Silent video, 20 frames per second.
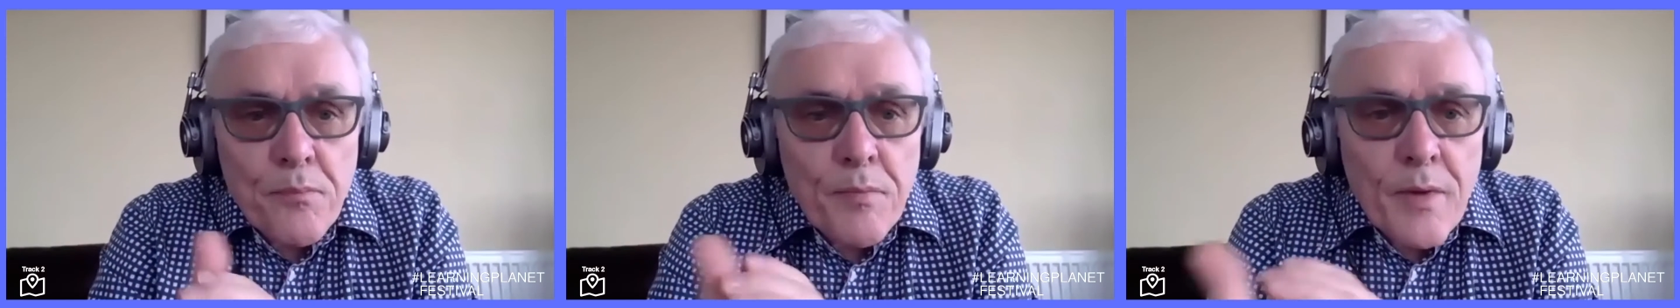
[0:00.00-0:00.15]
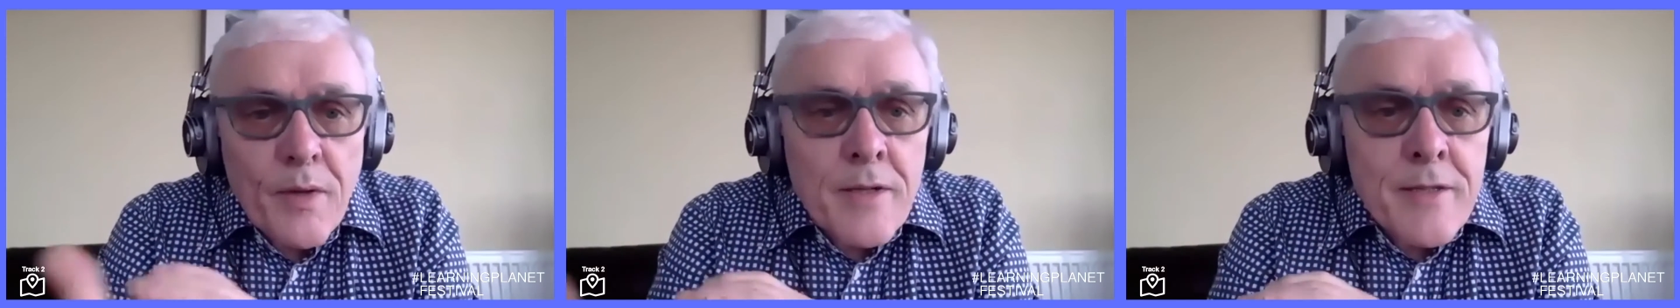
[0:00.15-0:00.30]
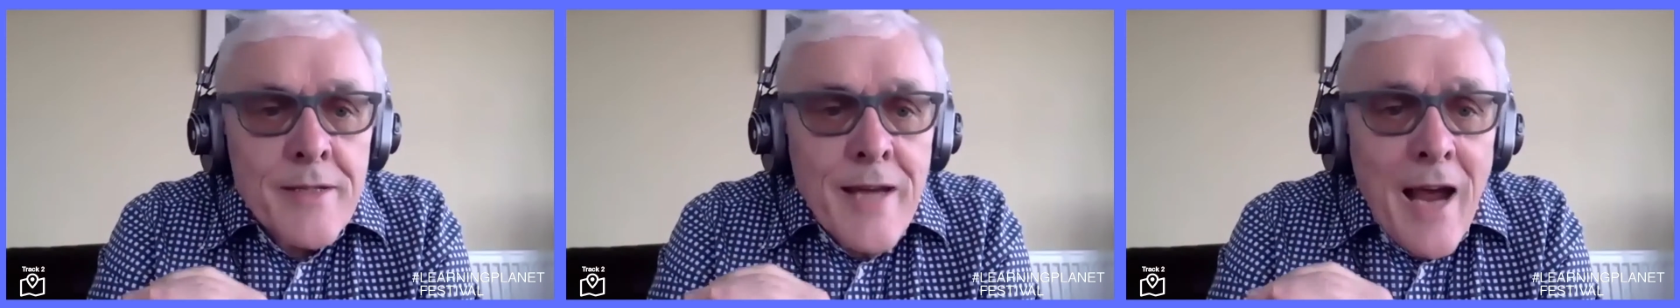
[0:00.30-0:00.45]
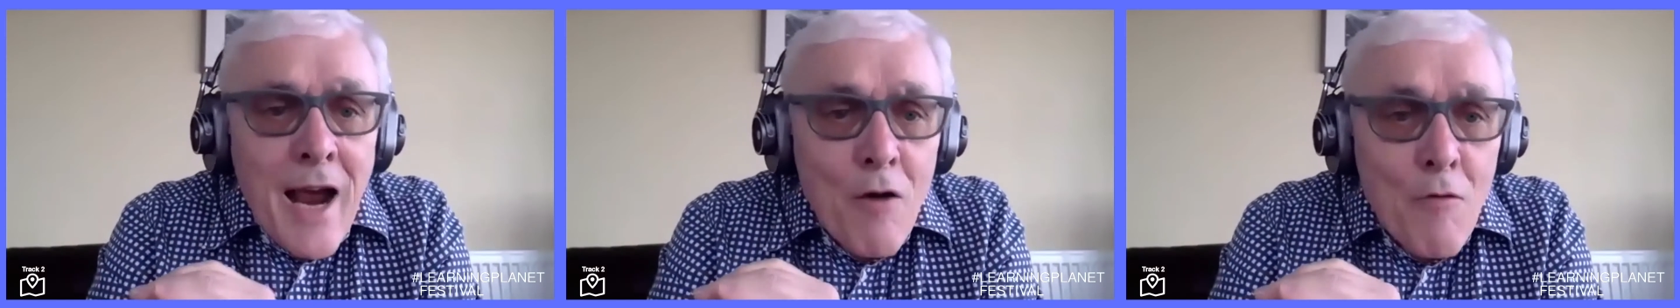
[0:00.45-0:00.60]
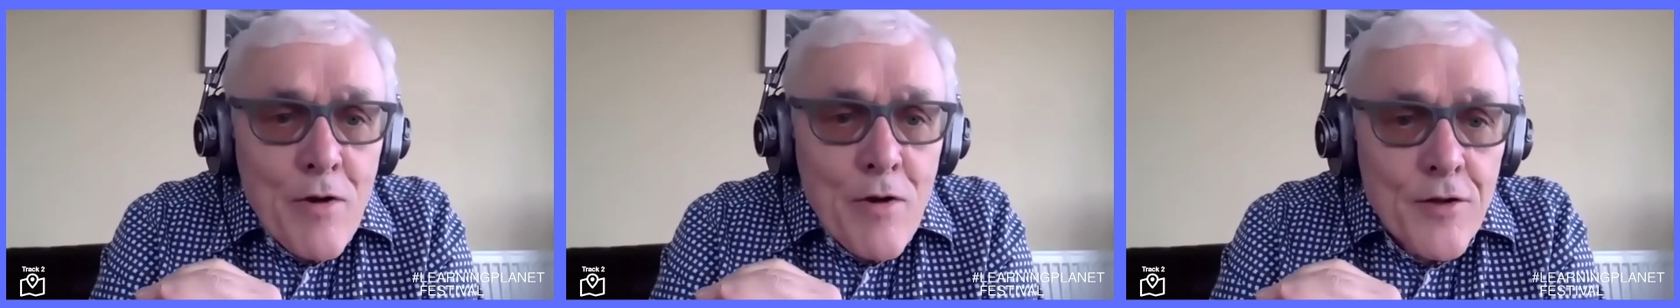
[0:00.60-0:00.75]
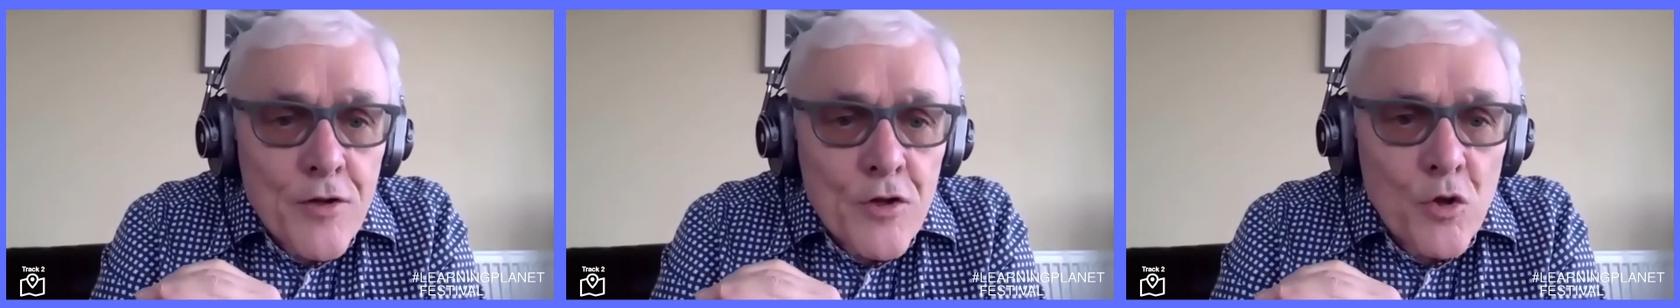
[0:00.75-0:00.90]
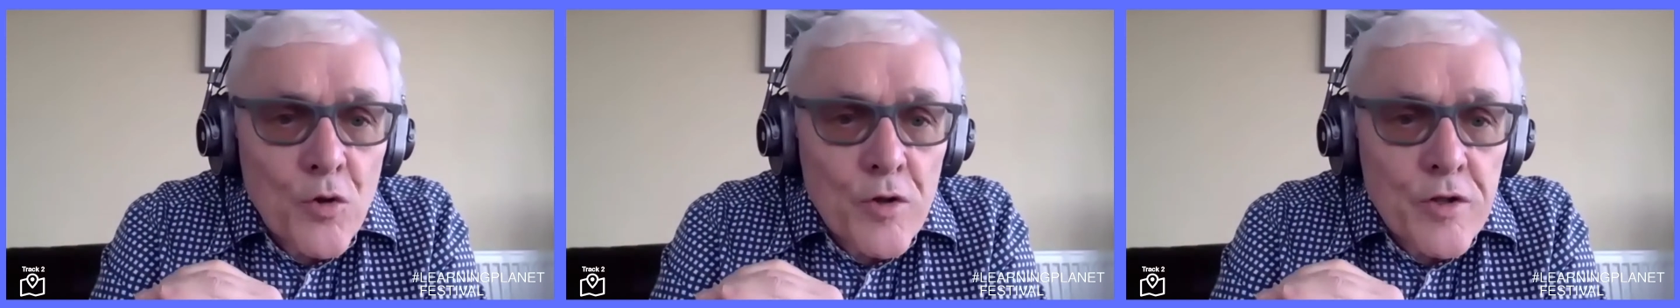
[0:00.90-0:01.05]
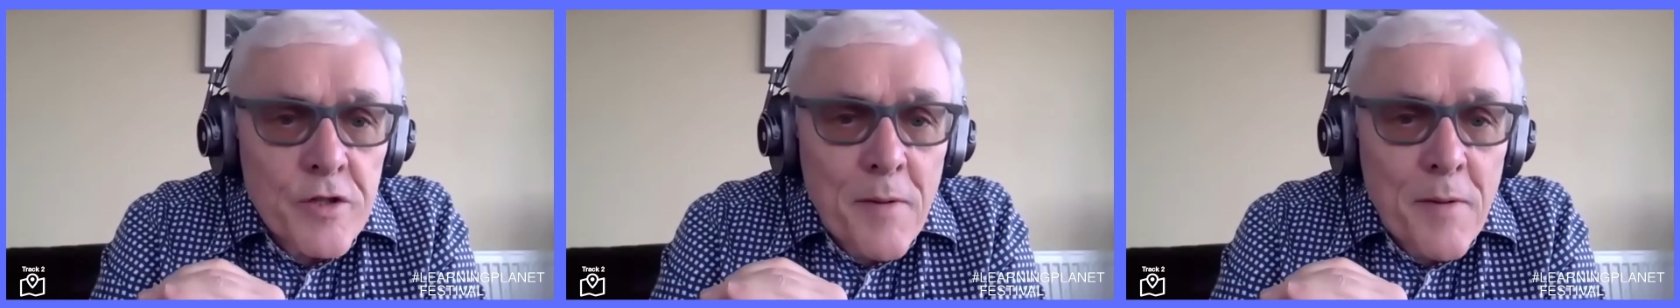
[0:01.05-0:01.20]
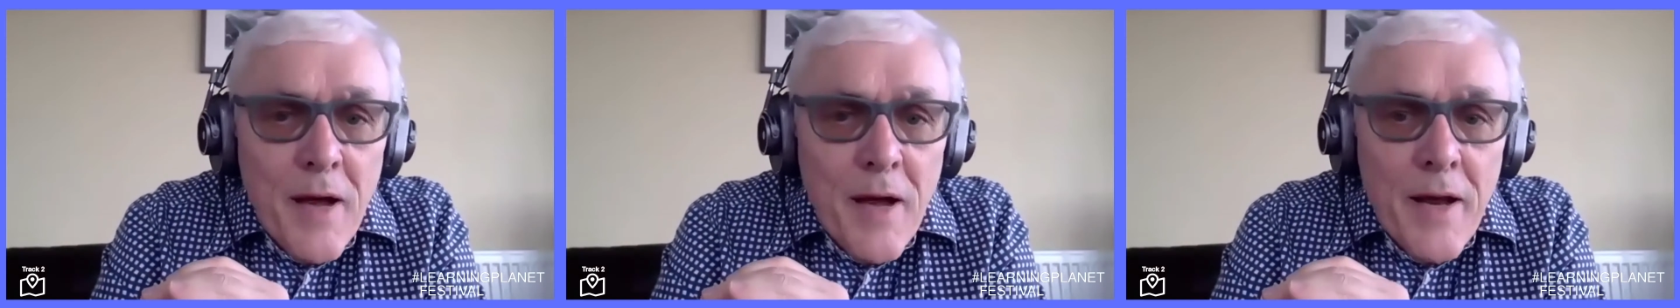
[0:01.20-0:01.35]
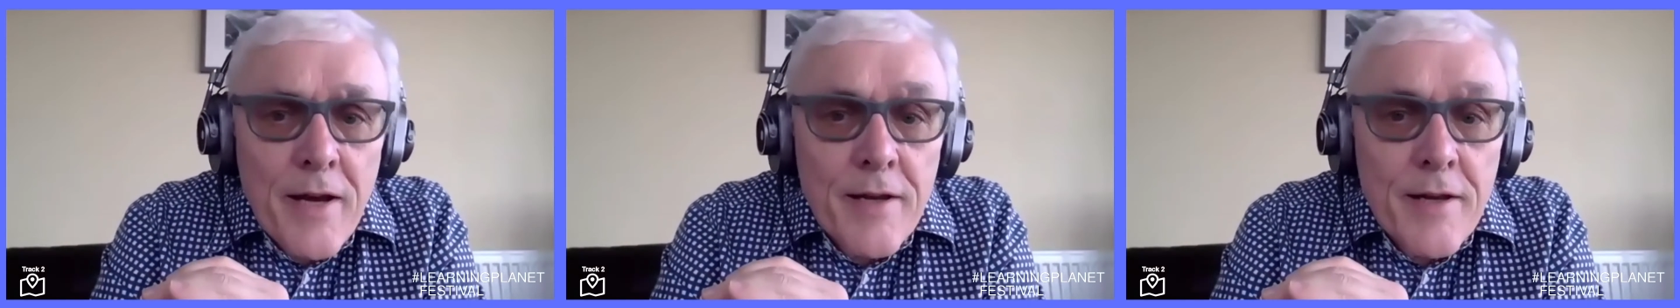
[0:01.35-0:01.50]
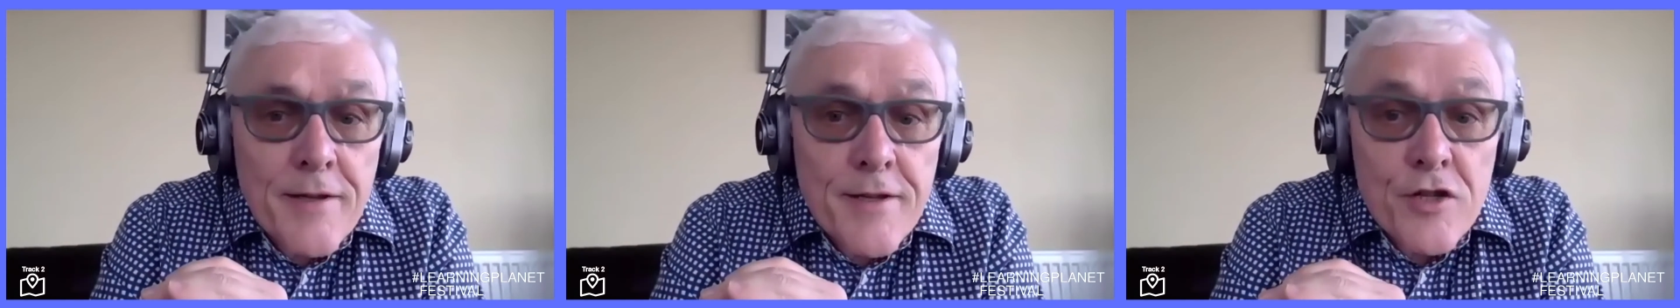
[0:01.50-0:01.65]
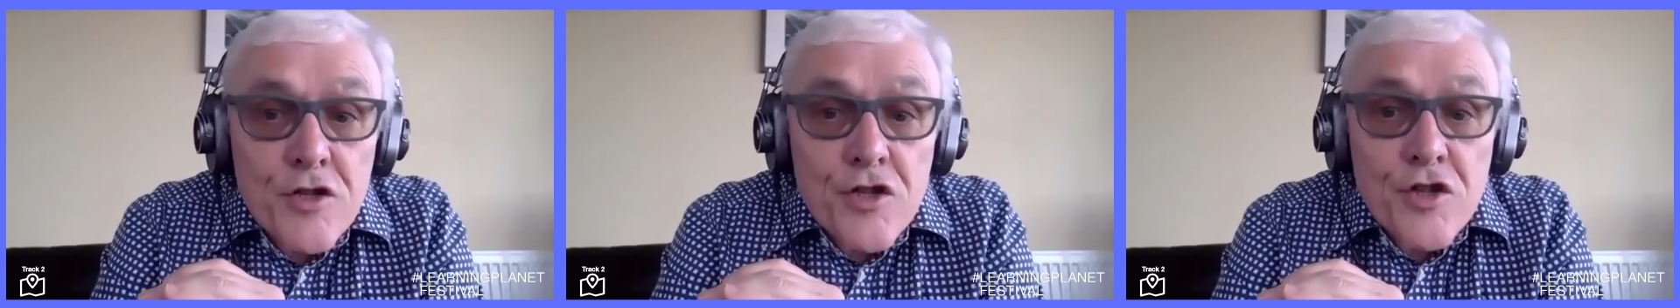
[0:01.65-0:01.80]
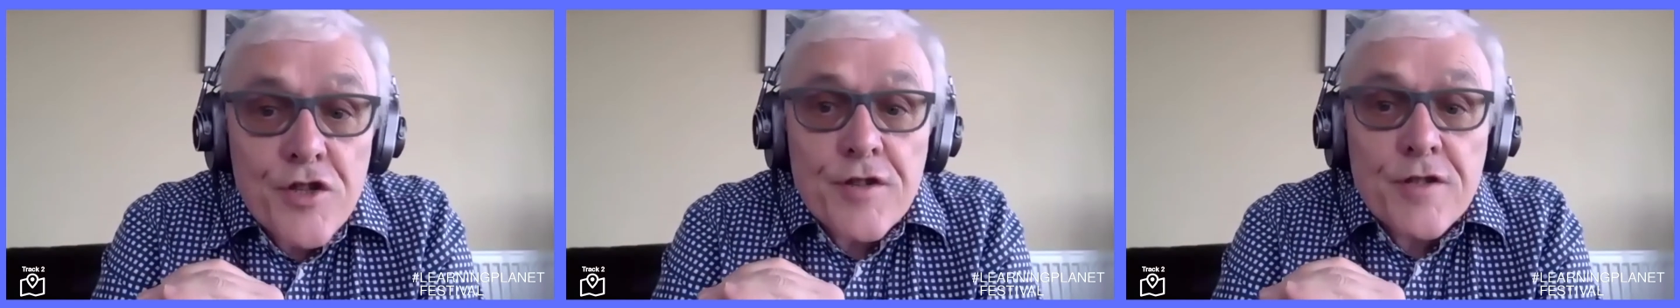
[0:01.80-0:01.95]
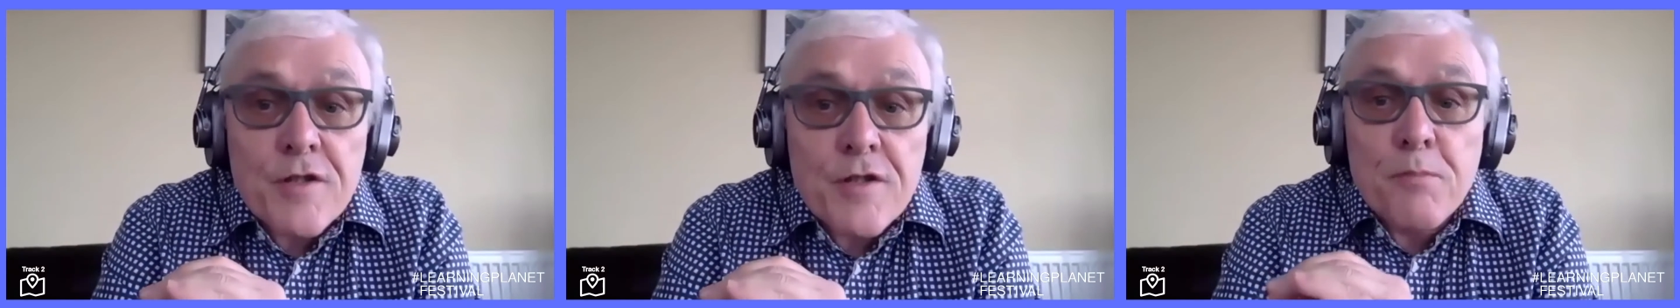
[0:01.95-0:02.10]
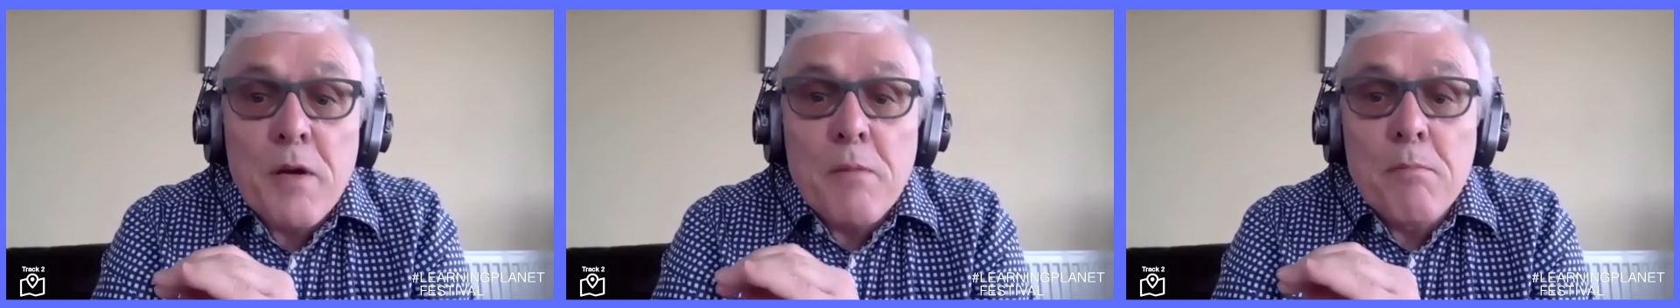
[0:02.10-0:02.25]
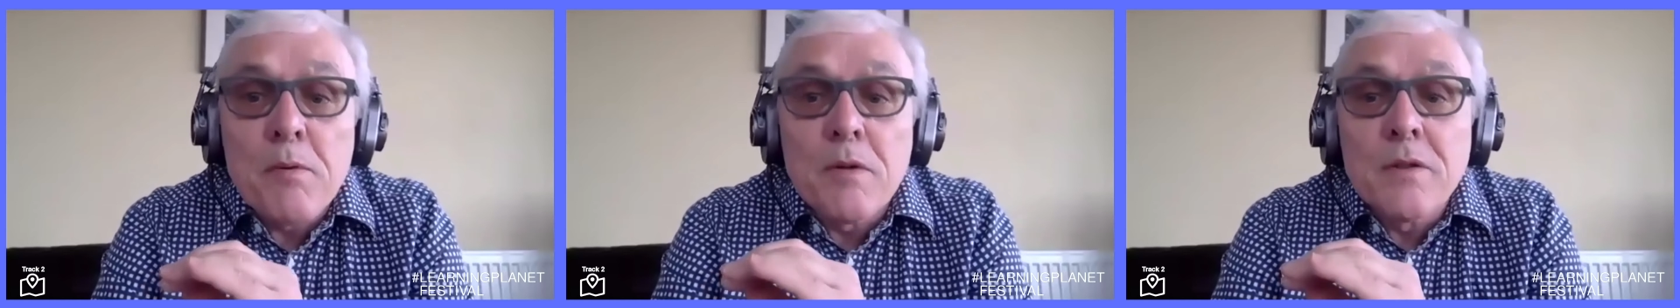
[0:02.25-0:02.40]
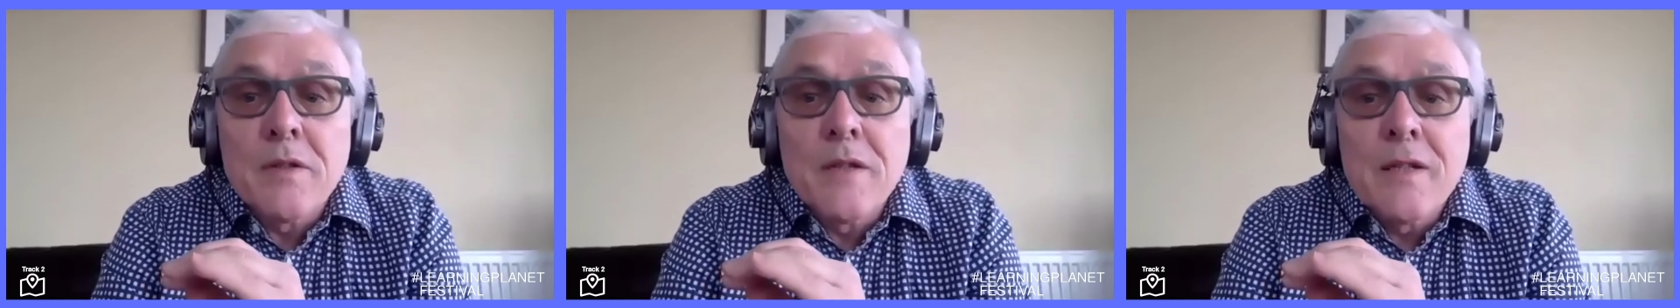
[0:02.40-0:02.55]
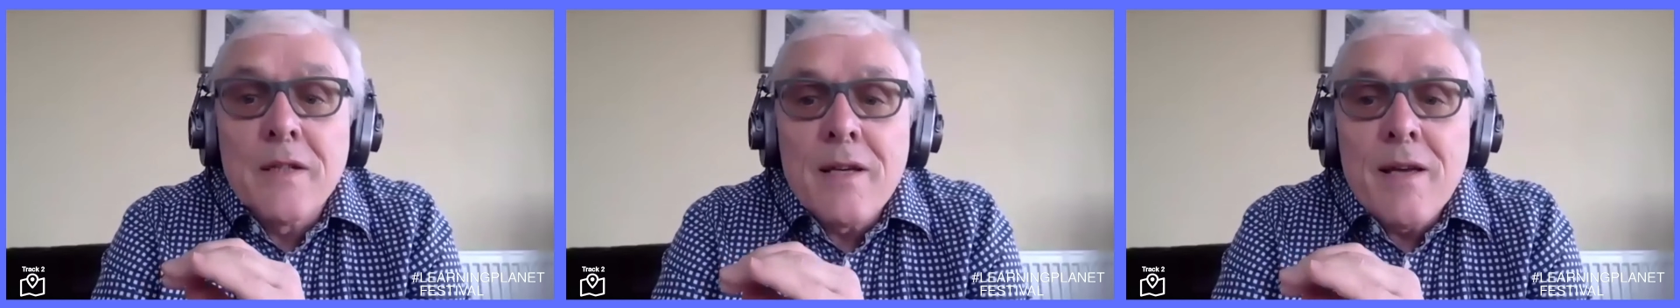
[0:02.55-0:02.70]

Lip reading: Taryn talked about indigenous people,